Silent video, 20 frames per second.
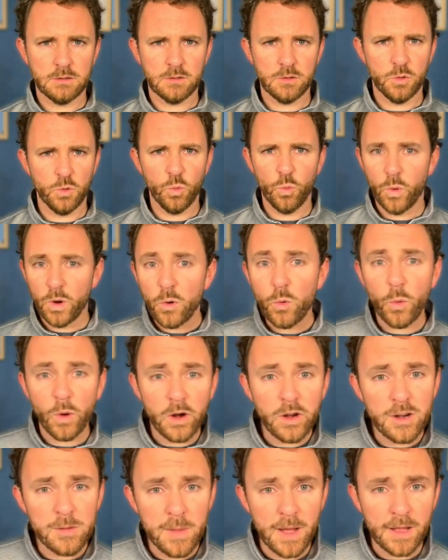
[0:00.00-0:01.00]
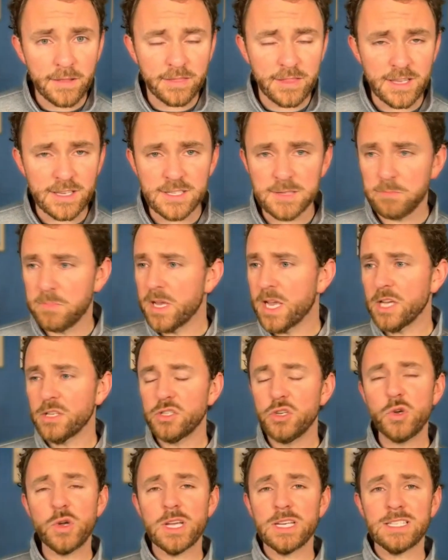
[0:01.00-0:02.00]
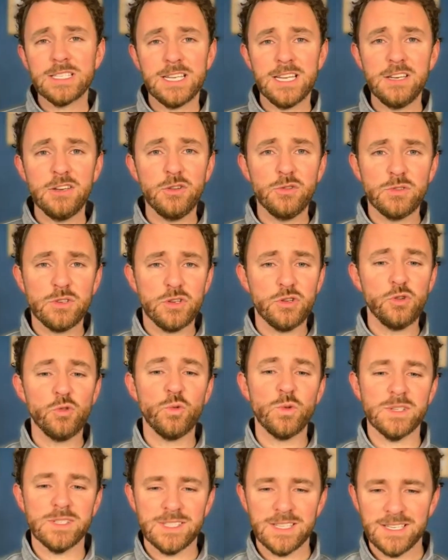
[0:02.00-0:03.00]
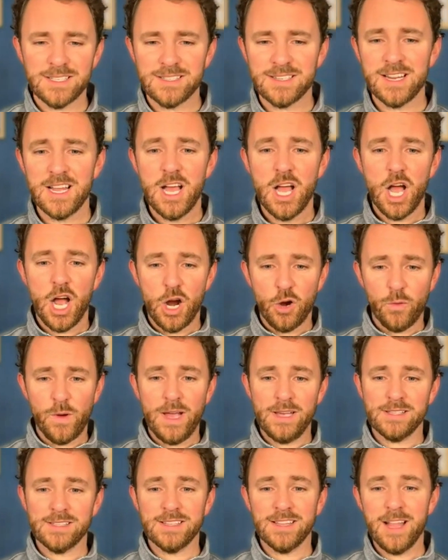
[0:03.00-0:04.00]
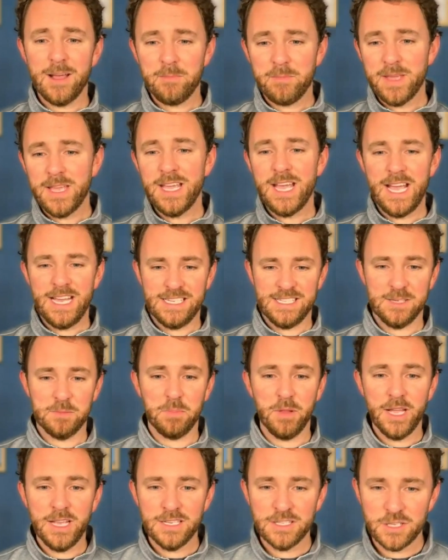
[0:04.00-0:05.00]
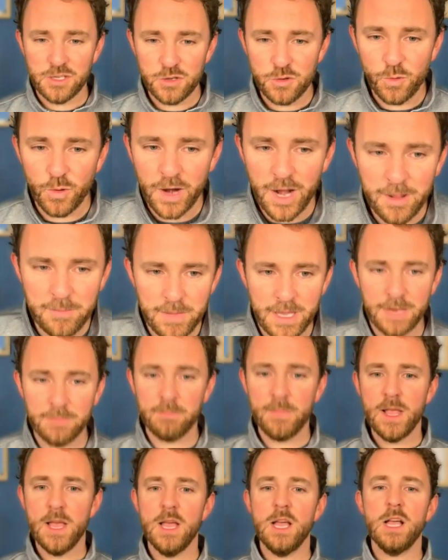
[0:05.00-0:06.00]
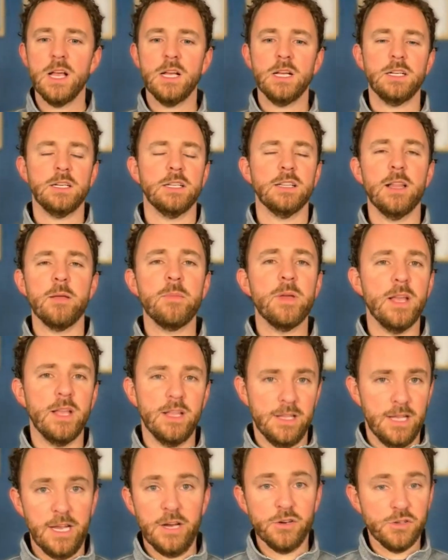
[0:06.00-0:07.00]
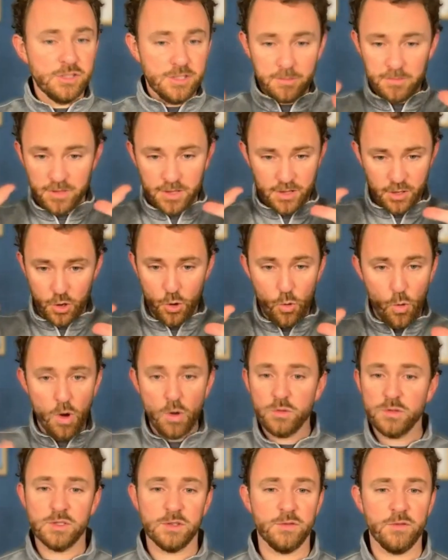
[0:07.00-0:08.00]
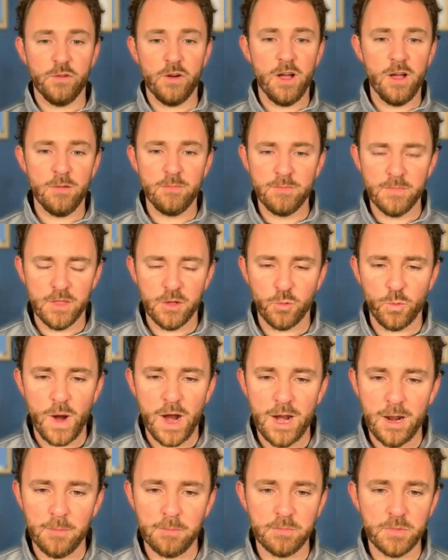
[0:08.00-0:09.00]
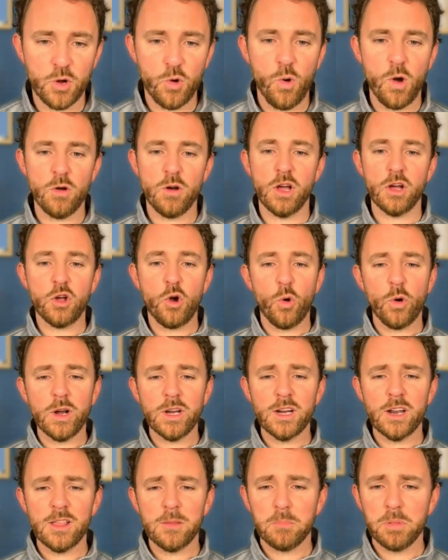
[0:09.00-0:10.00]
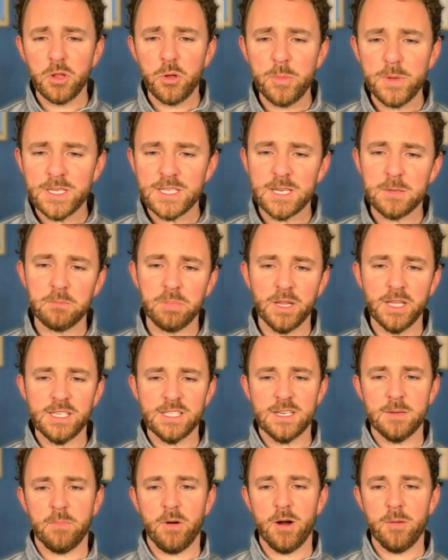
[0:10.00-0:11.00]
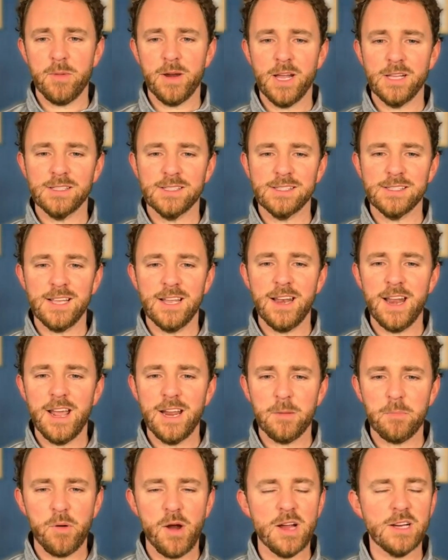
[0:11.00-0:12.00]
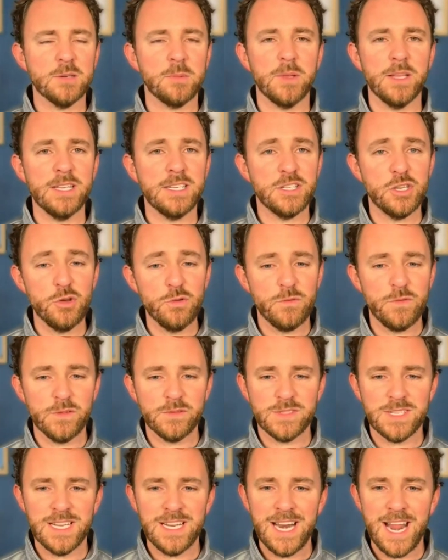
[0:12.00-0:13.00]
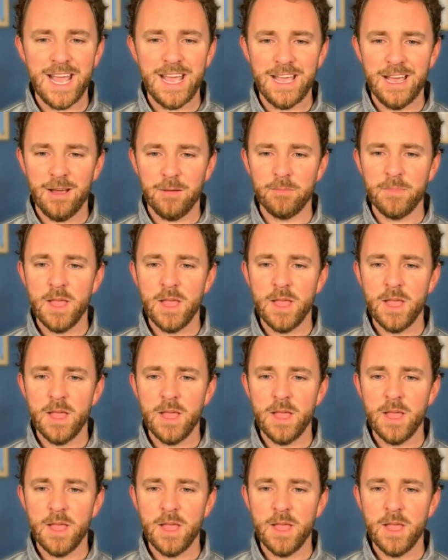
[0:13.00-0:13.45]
we're worried about this because you continued to resist arrest. Let me explain to you what I mean. Here's some of the quotes from the write-up. Quote, according to the Bloomington Police Department, on Sunday at approximately 2:15 a.m.,